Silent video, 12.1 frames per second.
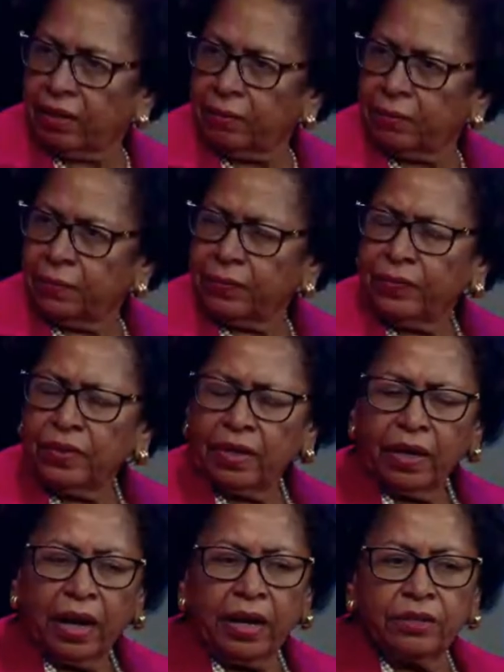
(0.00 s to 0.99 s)
Mm-hmm.
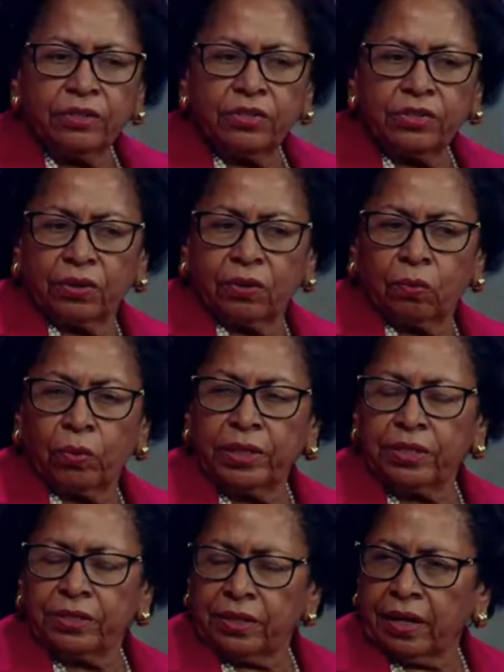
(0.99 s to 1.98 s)
And so
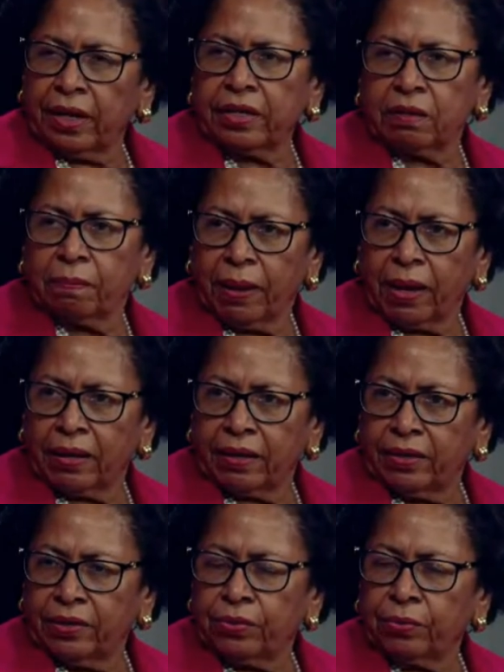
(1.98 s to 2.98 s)
we sit as a
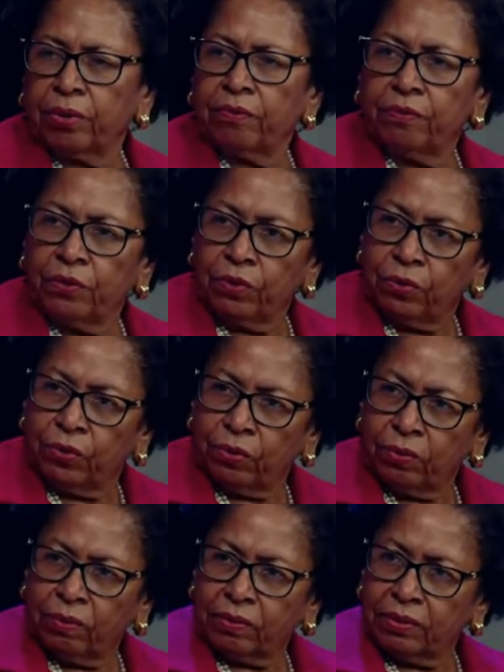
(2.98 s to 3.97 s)
body to
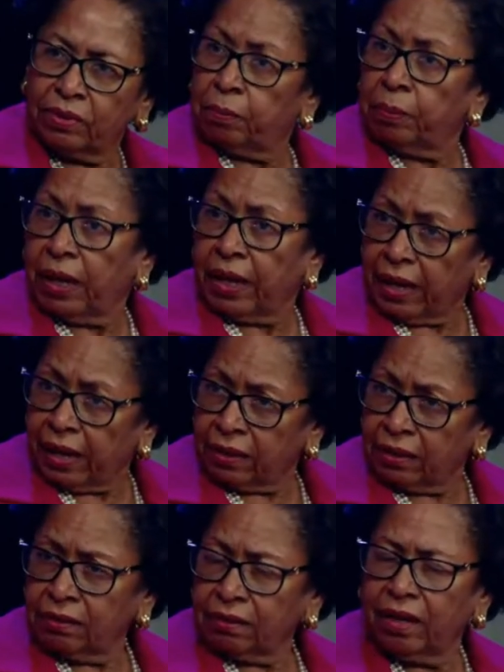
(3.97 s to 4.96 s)
review the
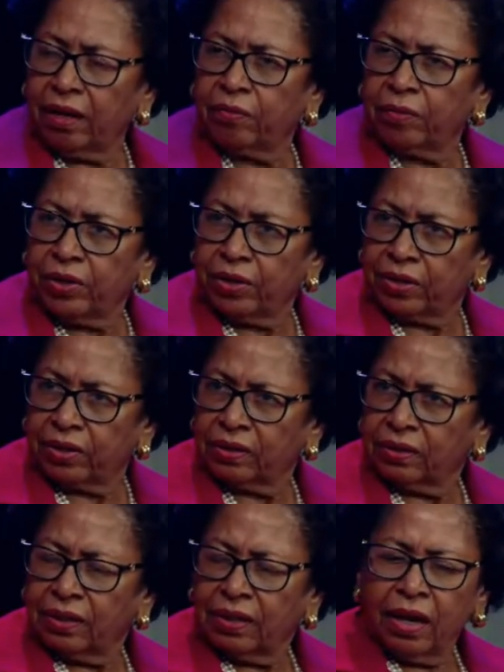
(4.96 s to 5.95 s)
plan every
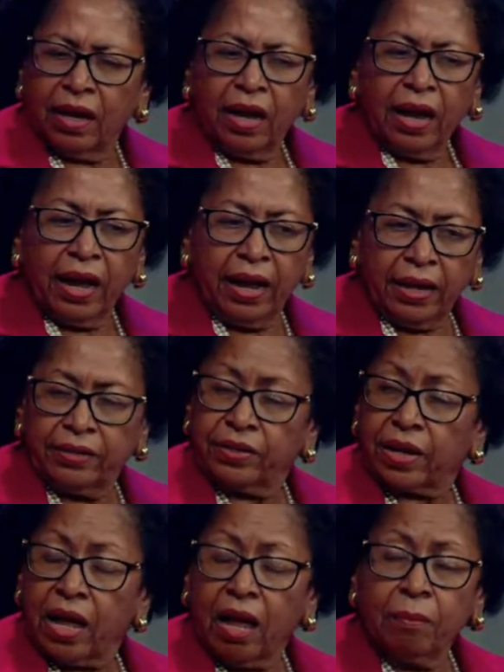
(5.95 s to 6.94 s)
year and to
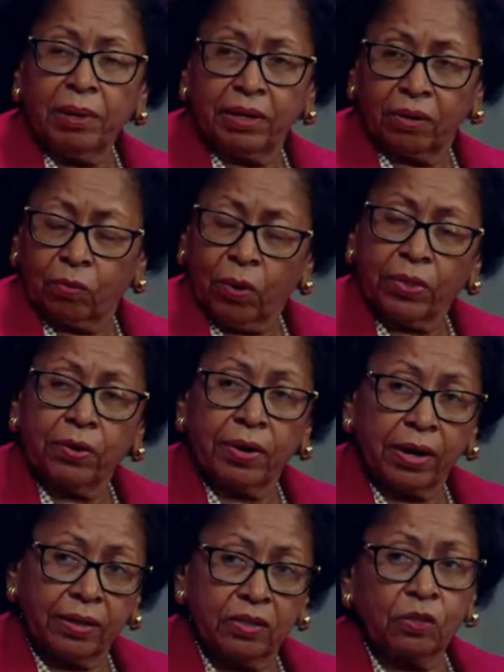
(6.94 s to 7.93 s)
comment on whether or
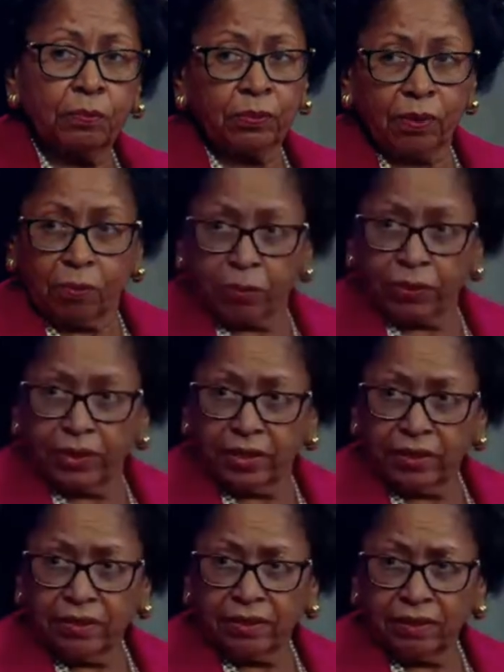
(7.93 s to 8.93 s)
not it's
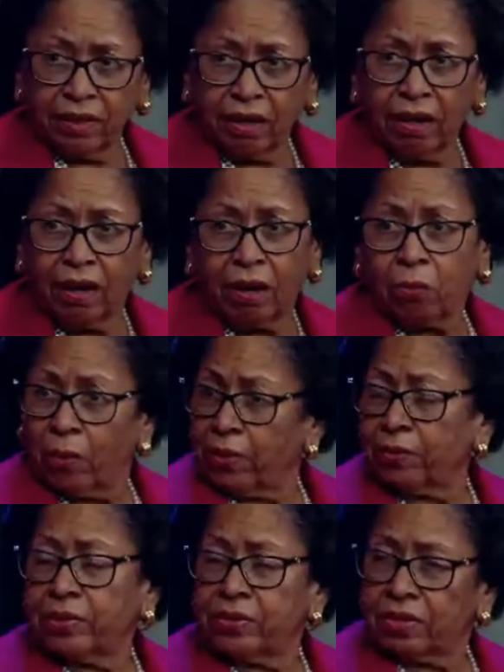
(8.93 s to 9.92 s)
appropriate, okay. uh,
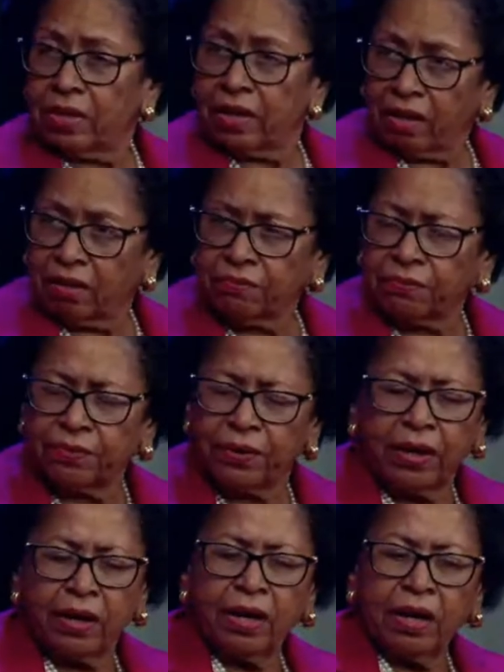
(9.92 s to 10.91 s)
whether it's enough,
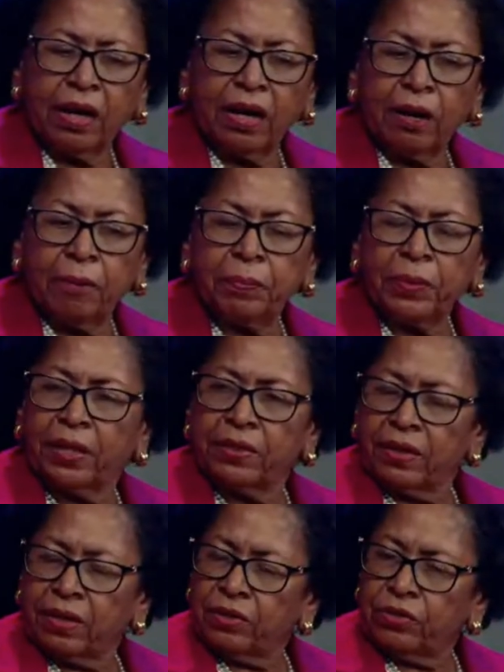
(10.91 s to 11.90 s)
mm-hmm. um, and
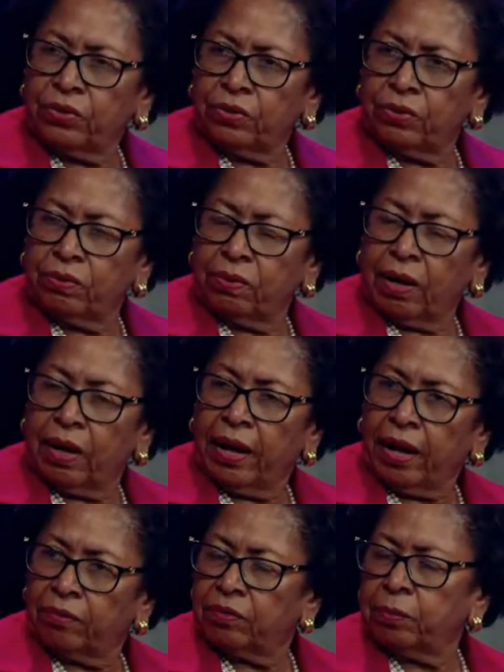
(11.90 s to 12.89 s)
then to uh,
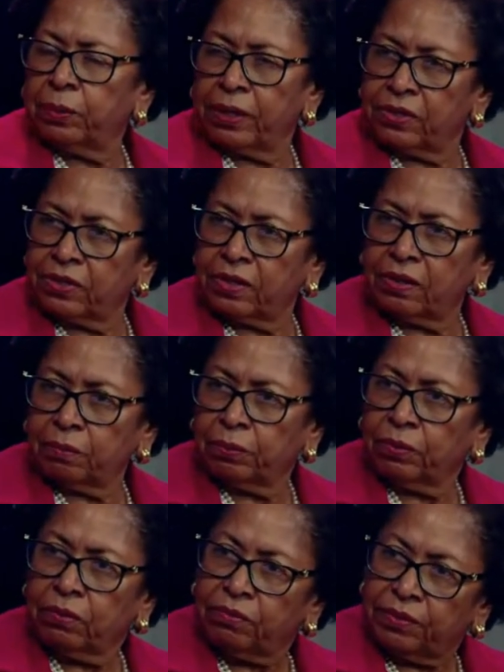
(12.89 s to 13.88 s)
have the president
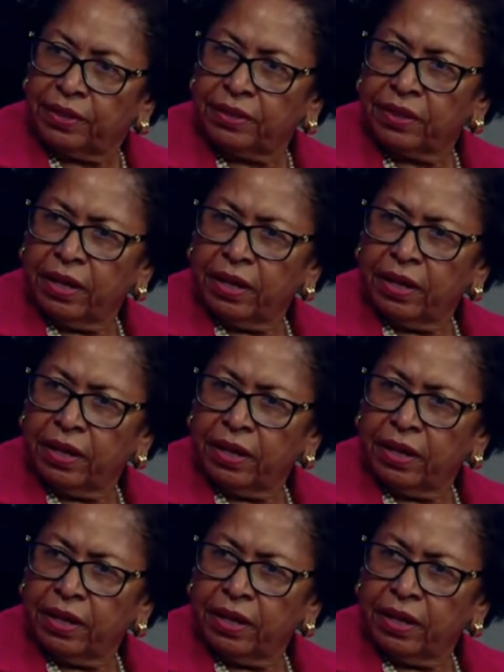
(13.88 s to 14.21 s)
approve it.